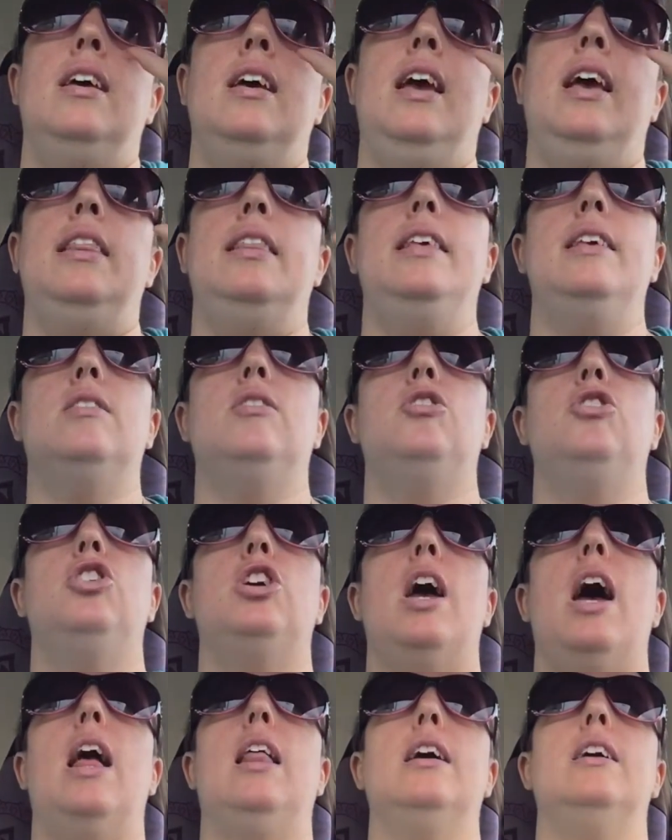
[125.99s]
in this
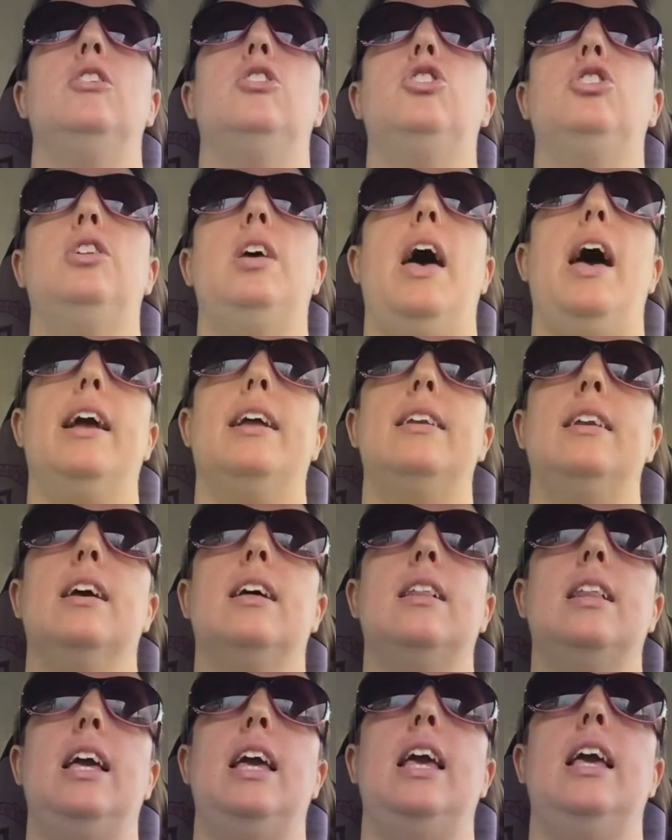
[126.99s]
challenge
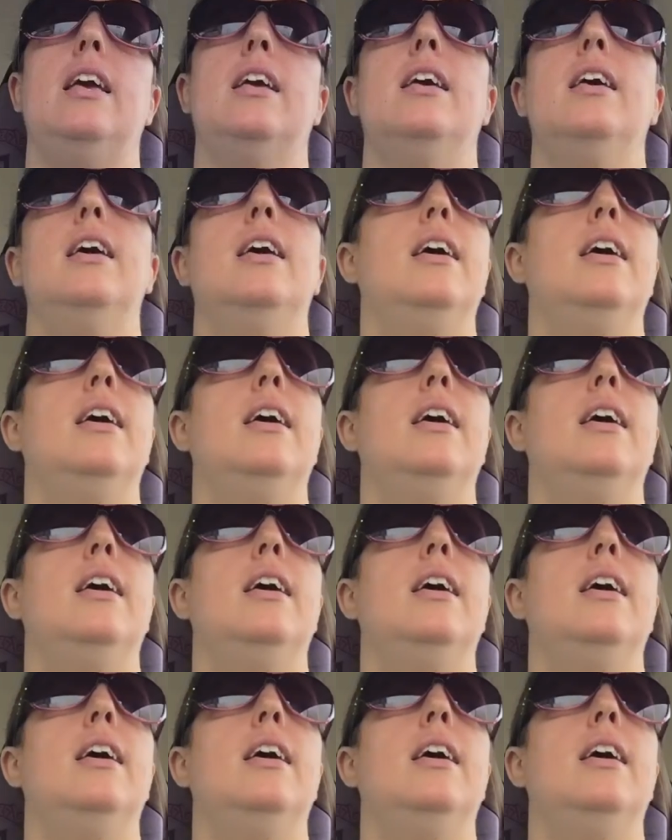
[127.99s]
technically